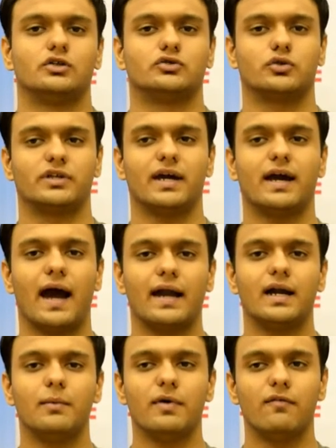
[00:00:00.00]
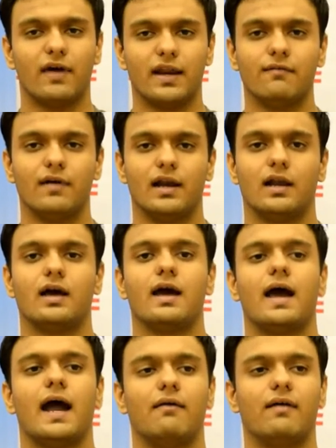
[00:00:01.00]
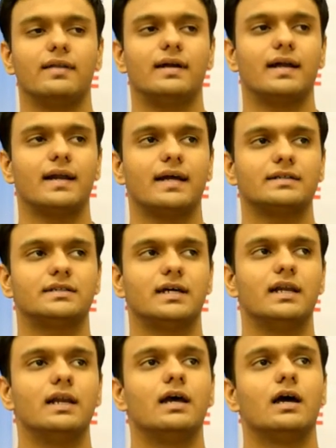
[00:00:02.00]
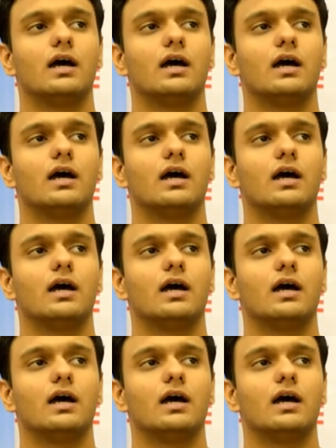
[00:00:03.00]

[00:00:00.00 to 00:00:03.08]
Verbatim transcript: So they guided me very well. Edwise International